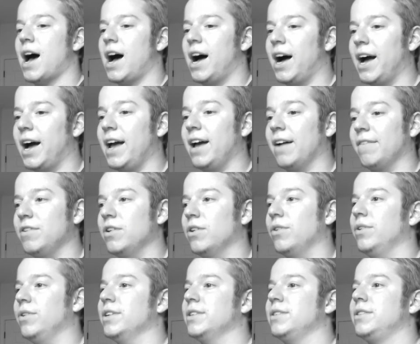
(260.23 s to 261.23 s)
I have
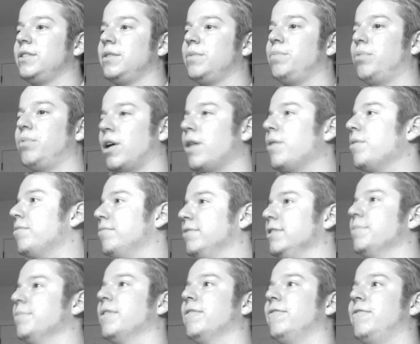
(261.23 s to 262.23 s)
noticed probably
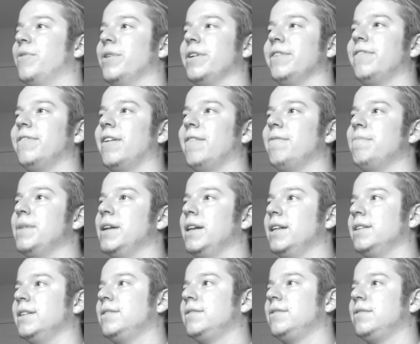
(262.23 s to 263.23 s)
about 45
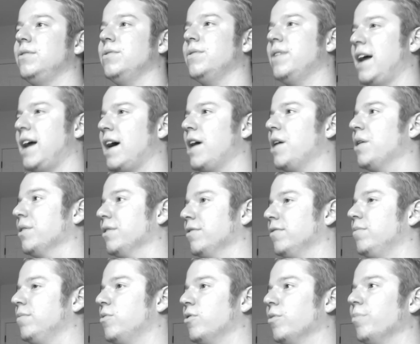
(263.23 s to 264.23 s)
minutes to an hour of
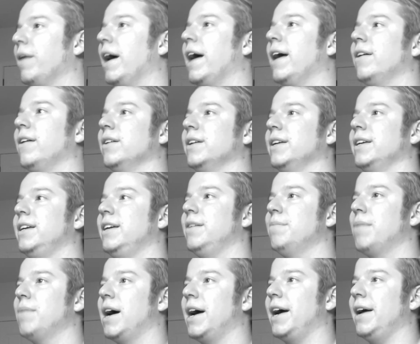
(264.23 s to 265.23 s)
more battery in
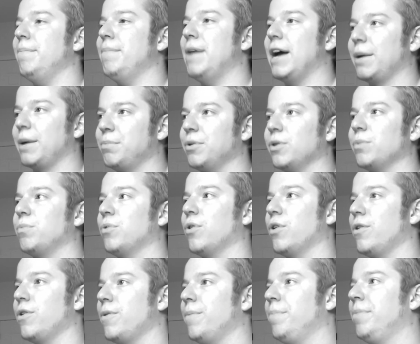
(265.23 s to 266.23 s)
my MacBook
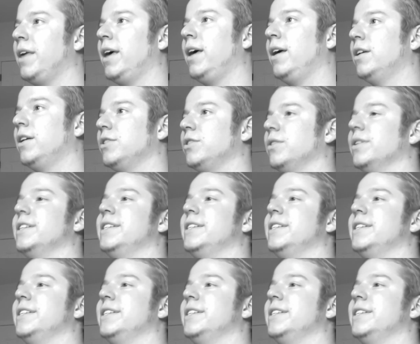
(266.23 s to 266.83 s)
Pro. So it's